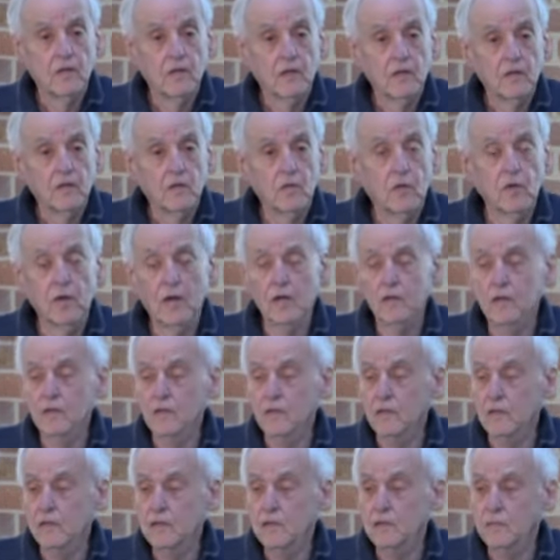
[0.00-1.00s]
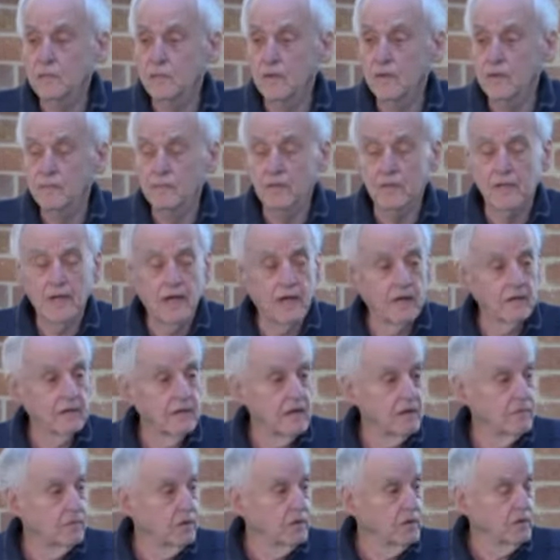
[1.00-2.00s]
You're going to lead the people out.
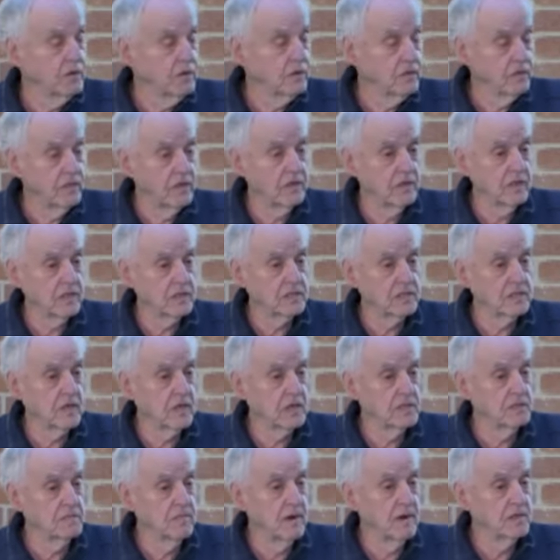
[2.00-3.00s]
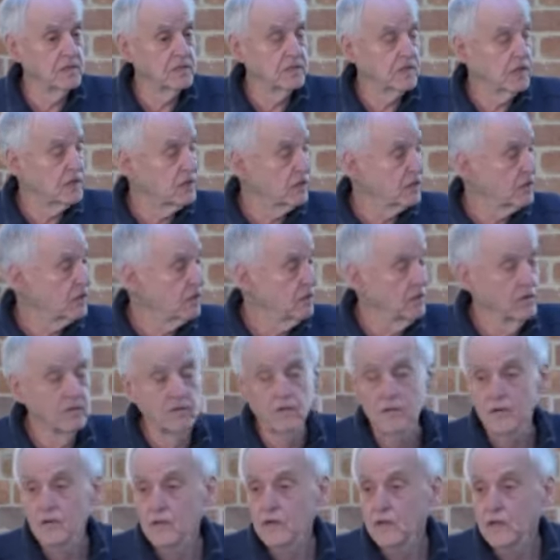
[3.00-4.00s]
Now, wouldn't you think at that stage Moses had a
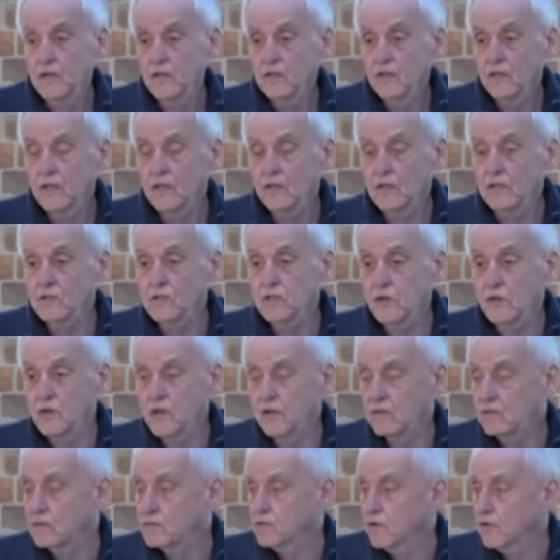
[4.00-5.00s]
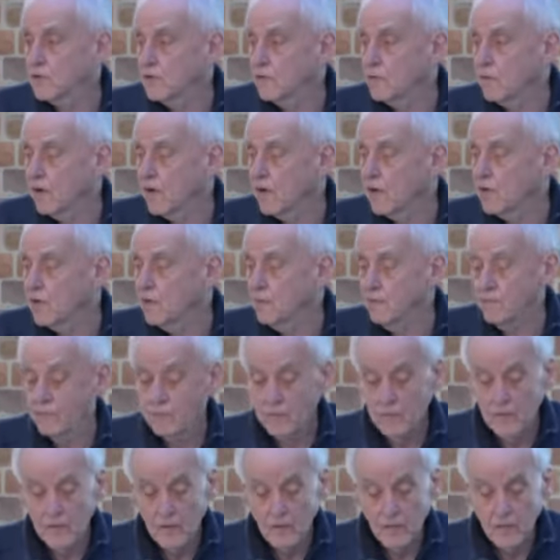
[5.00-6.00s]
clue that a journey was on the way?
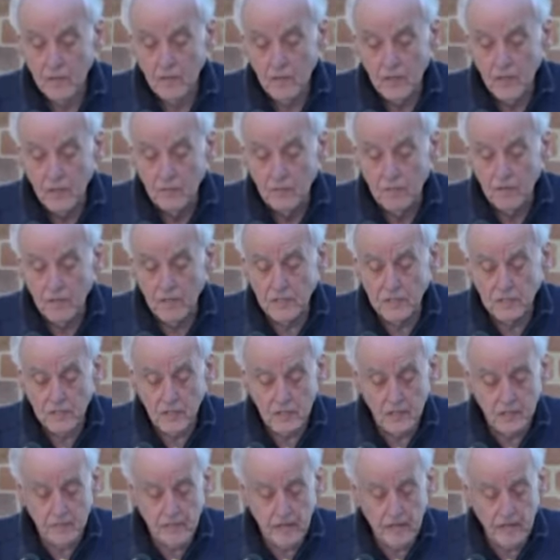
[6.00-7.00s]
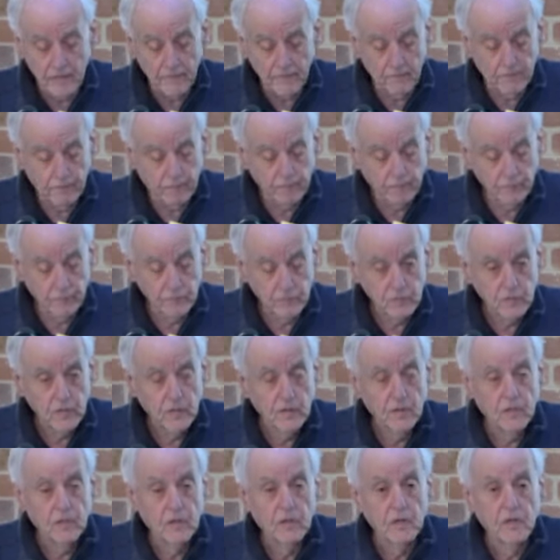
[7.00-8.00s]
But instead of that,
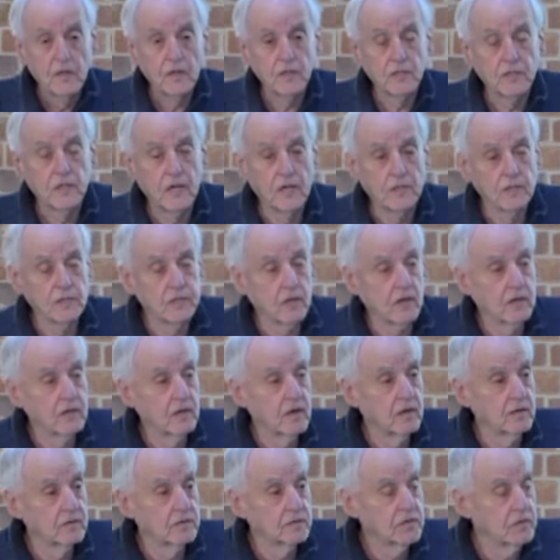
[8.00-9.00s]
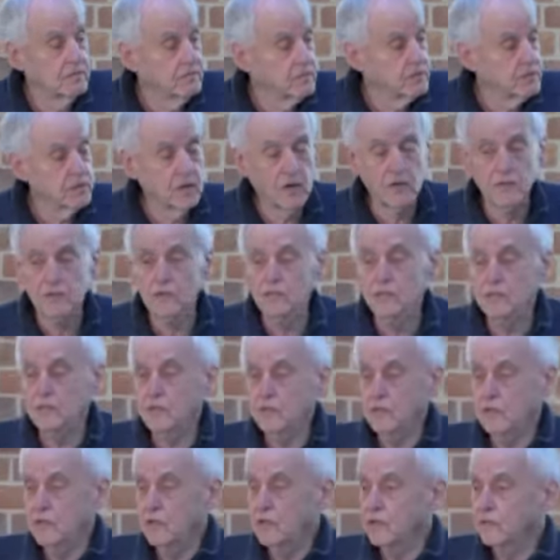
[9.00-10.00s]
he sounds like old Jim Trott in
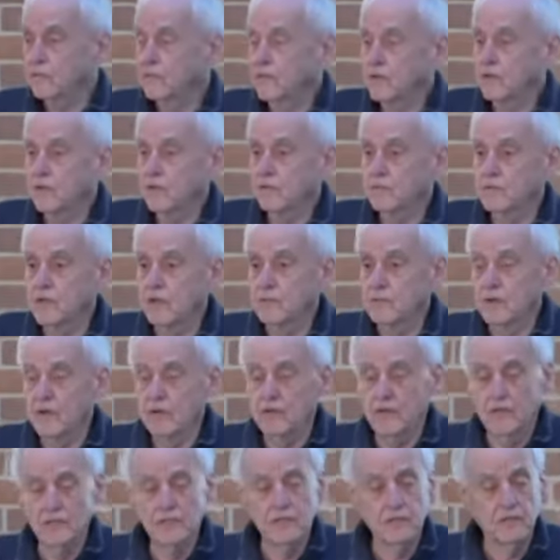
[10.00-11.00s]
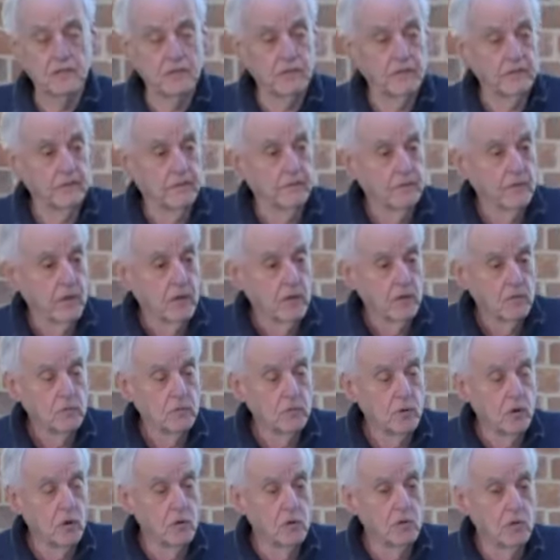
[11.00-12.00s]
the Vicar of Dibley, doesn't he?
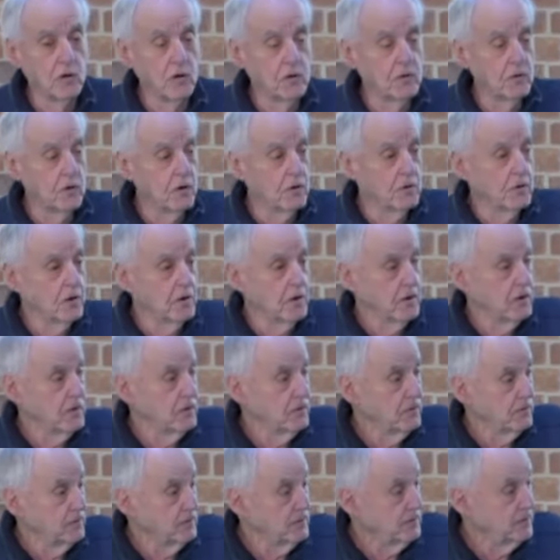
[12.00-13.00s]
No, no, no, no.